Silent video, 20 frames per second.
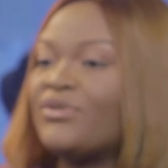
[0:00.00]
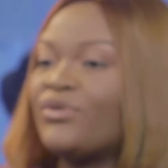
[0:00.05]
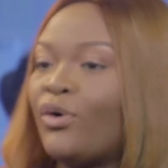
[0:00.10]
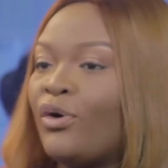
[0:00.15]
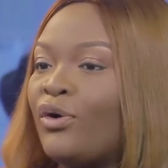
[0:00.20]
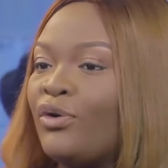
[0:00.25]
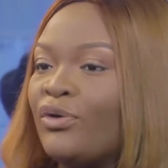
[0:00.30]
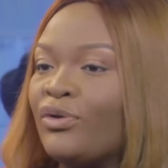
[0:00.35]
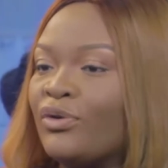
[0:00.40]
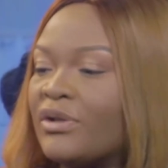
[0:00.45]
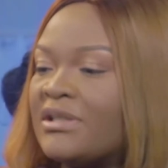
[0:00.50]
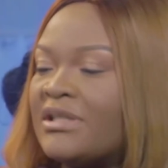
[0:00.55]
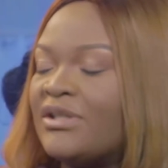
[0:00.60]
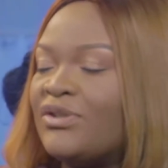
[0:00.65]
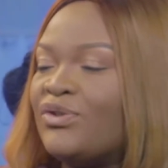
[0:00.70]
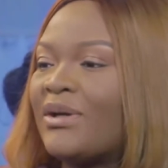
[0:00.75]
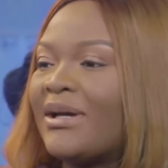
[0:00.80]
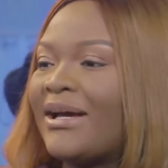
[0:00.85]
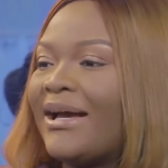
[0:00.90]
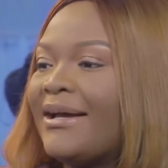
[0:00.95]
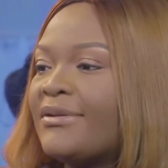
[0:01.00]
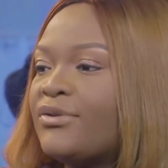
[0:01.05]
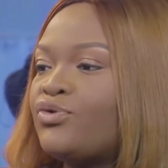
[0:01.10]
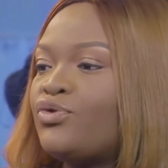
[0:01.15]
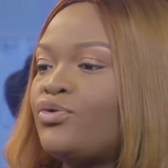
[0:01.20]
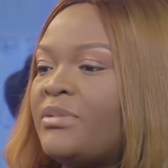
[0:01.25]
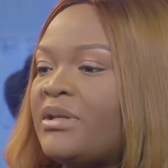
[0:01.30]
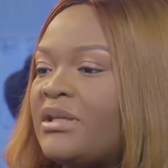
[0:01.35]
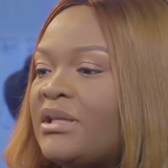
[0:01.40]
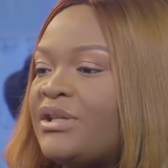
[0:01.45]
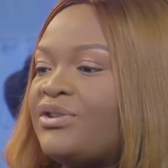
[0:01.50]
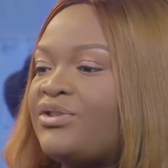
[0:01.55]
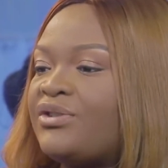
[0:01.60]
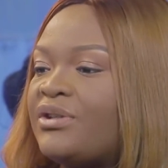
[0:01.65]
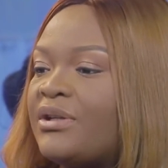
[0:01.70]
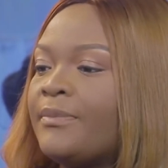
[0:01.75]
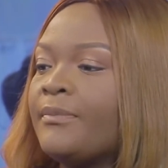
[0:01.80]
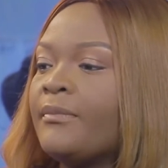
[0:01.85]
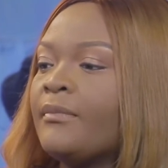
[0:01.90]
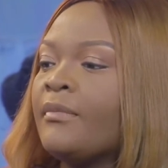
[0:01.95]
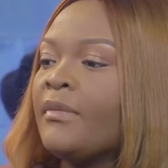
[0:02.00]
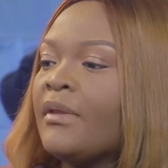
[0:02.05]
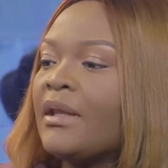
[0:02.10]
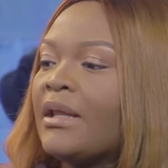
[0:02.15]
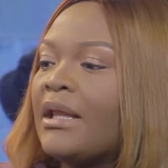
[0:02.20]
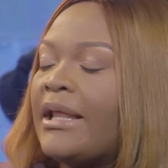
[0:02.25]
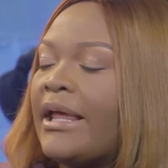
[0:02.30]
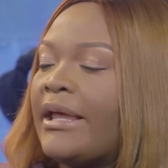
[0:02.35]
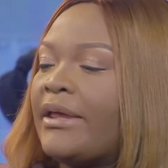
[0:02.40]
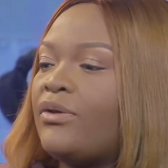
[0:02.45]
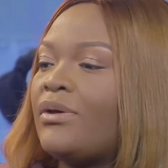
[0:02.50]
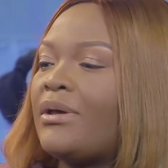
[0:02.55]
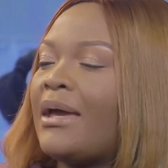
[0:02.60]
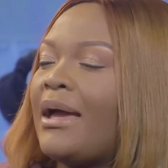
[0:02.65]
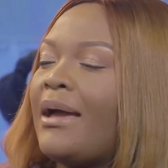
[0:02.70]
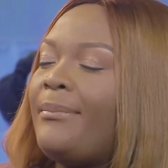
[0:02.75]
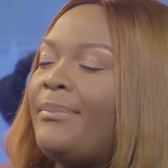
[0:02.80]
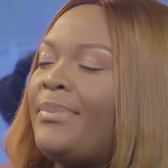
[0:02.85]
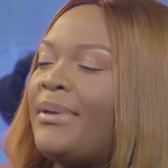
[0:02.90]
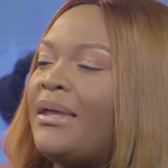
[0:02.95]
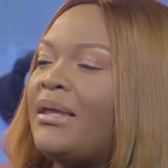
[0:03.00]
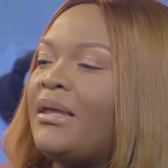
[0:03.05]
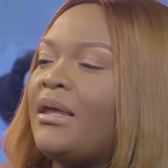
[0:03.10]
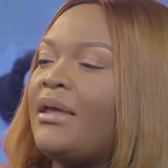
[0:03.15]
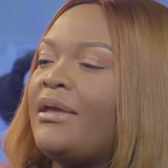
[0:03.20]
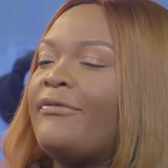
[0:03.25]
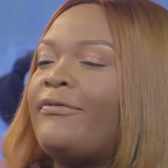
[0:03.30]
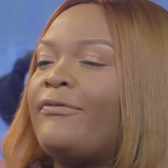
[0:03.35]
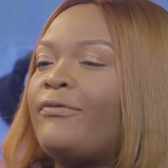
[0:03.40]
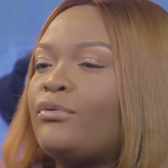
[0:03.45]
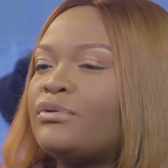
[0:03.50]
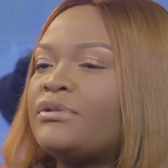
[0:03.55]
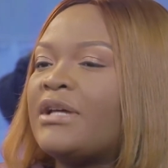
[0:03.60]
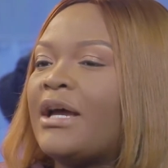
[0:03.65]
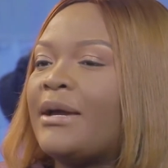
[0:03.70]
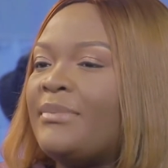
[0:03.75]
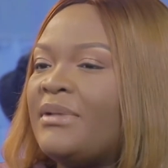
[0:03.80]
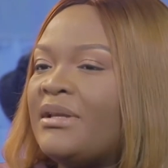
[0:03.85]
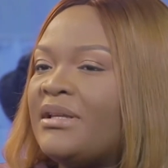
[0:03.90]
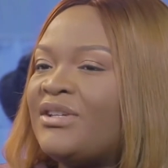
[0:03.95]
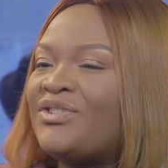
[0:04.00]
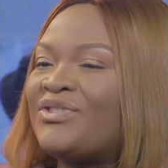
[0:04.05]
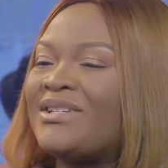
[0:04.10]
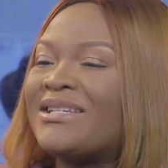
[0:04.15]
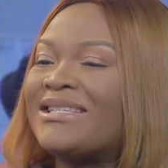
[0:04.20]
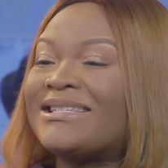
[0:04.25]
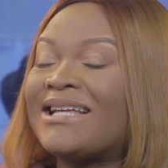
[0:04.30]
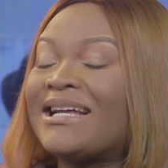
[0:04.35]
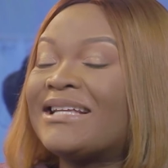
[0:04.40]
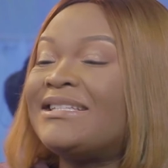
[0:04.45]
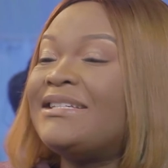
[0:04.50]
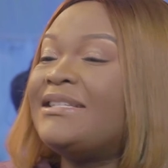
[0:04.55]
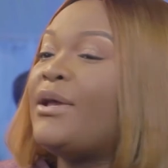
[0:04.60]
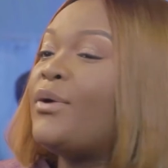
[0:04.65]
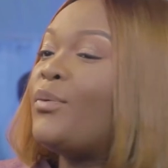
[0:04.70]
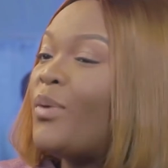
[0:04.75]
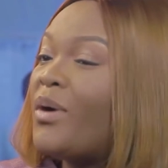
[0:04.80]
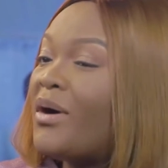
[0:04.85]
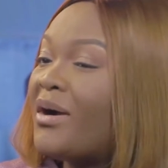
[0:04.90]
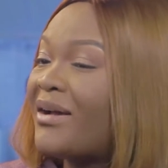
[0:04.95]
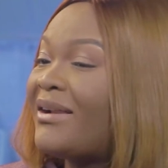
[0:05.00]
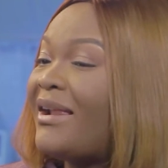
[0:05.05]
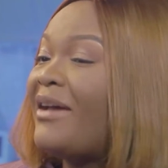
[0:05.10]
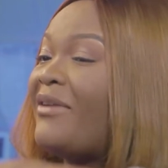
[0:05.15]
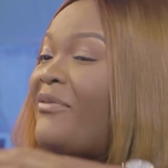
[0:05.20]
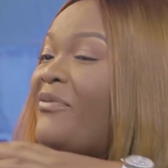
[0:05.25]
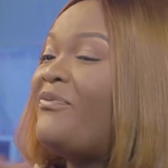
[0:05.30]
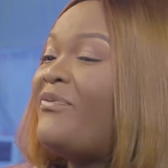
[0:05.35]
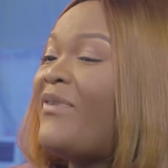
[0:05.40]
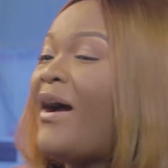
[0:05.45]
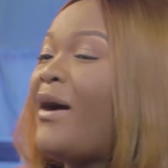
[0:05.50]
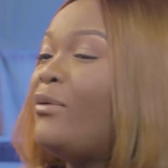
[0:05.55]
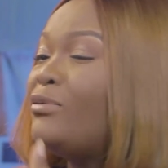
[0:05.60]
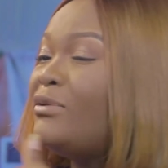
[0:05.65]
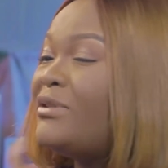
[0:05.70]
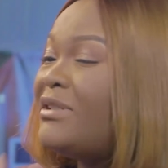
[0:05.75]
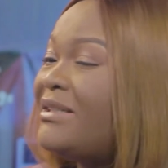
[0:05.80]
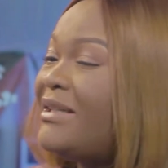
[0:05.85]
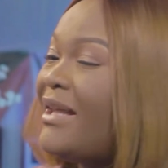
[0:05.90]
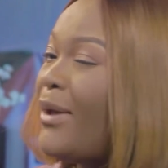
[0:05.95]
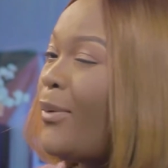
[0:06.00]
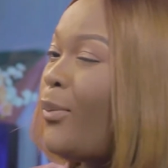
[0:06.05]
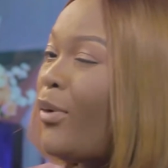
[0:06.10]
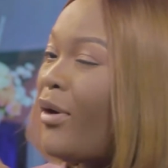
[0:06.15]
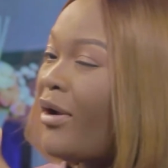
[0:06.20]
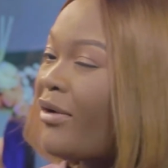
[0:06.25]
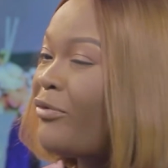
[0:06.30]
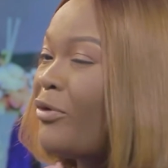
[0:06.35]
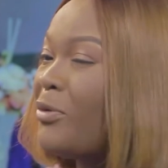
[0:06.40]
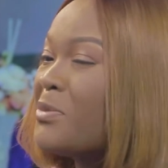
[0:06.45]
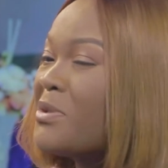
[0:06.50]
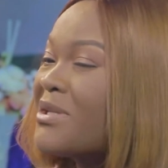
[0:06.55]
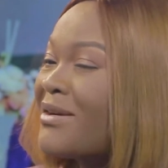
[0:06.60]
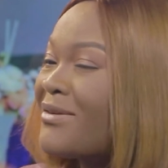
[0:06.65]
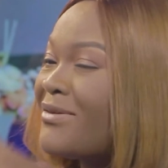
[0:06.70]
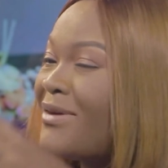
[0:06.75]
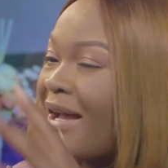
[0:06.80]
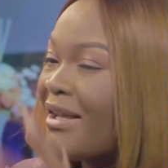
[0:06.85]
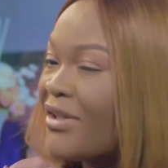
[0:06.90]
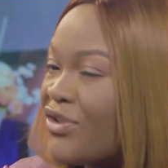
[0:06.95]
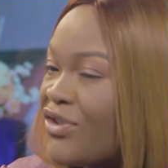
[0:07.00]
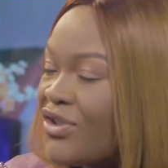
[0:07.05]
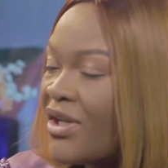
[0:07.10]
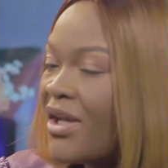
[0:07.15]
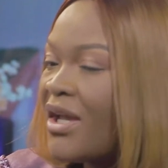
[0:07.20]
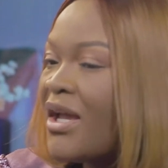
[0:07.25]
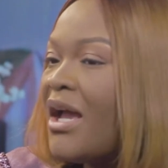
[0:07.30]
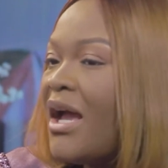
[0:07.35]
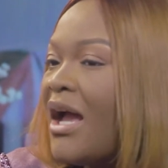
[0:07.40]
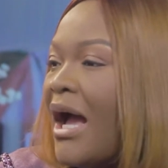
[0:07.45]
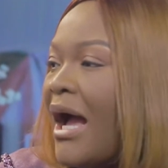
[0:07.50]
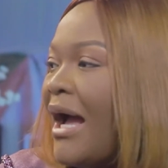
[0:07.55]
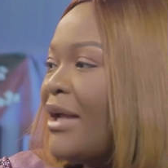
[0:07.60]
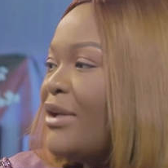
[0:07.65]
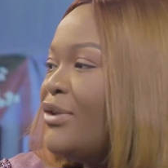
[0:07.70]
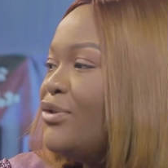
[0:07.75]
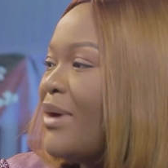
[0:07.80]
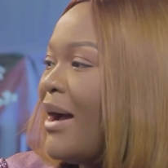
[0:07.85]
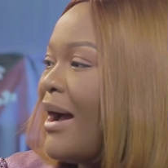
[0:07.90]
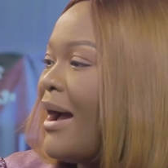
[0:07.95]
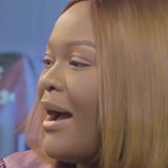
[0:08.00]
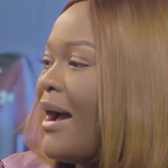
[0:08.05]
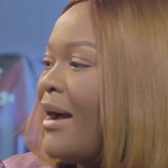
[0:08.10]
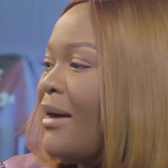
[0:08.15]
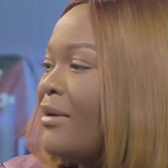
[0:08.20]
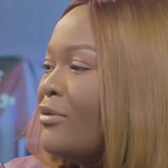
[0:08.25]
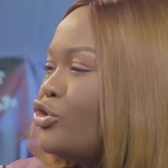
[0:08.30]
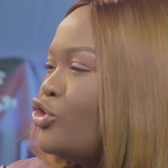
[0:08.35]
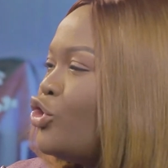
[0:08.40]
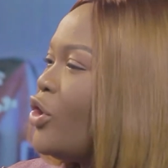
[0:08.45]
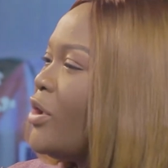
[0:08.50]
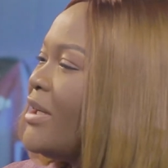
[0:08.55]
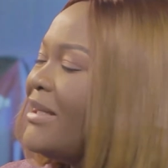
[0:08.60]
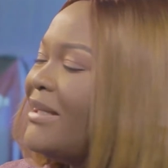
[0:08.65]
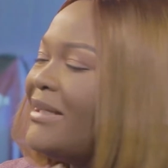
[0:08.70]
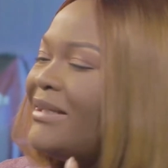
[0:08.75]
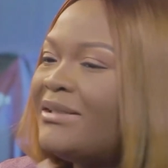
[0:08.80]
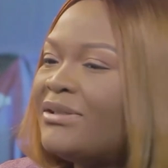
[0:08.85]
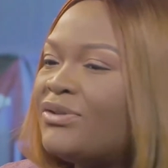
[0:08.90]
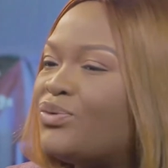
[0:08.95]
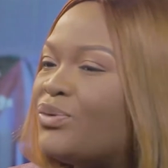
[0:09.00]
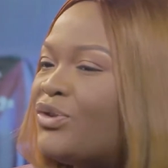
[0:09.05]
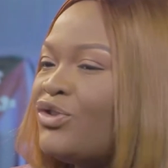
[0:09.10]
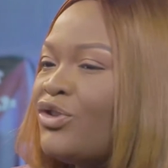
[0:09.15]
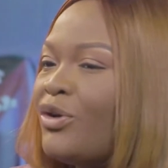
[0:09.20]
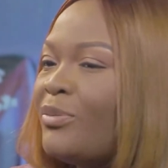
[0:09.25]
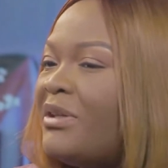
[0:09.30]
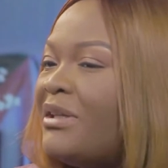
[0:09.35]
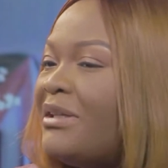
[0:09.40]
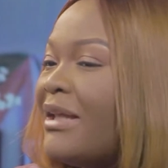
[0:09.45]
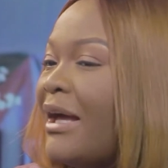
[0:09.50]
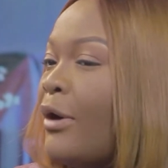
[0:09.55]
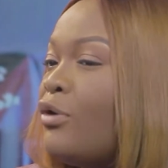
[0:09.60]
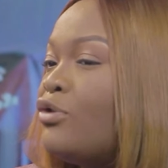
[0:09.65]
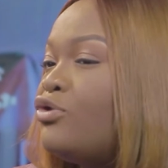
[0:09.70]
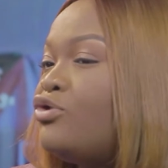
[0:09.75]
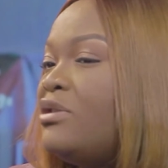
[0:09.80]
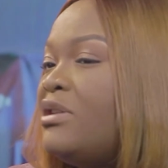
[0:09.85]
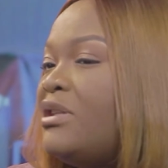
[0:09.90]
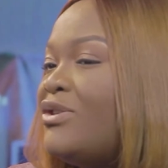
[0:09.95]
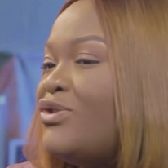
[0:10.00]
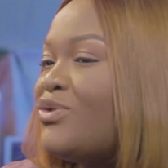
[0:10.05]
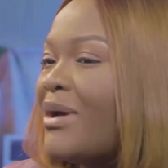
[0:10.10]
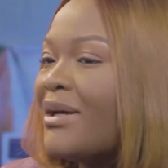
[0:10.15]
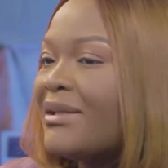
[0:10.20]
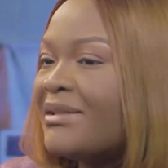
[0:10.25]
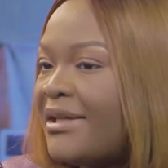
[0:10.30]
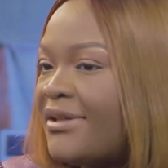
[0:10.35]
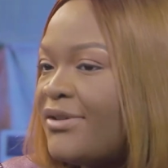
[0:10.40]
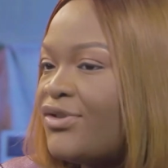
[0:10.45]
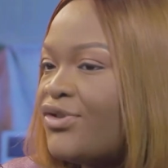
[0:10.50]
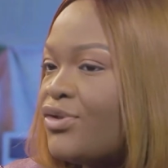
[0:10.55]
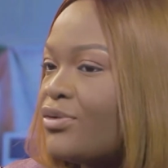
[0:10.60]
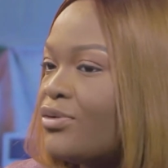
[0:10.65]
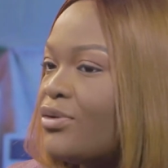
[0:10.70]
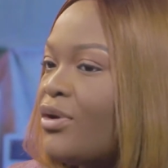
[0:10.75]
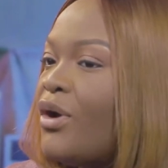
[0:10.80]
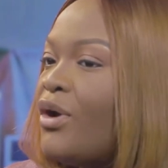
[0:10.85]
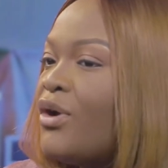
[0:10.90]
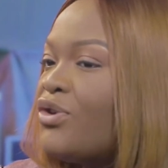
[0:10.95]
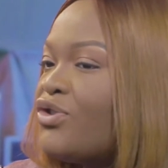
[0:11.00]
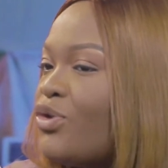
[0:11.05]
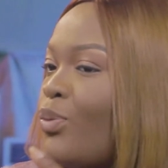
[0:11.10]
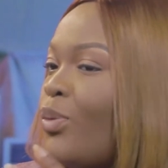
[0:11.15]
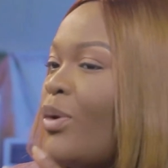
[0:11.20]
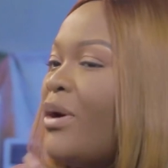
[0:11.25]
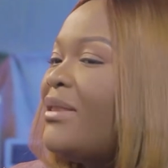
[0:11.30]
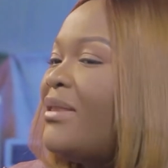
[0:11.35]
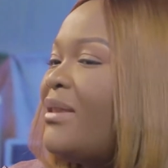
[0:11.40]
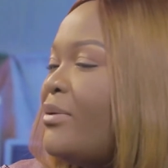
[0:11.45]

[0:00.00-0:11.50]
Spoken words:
is all or nothing. You can't do ministry, like you can't be in full-time ministry, starting a work, like founding a work from scratch, and you are juggling it with something that also needs your attention. So one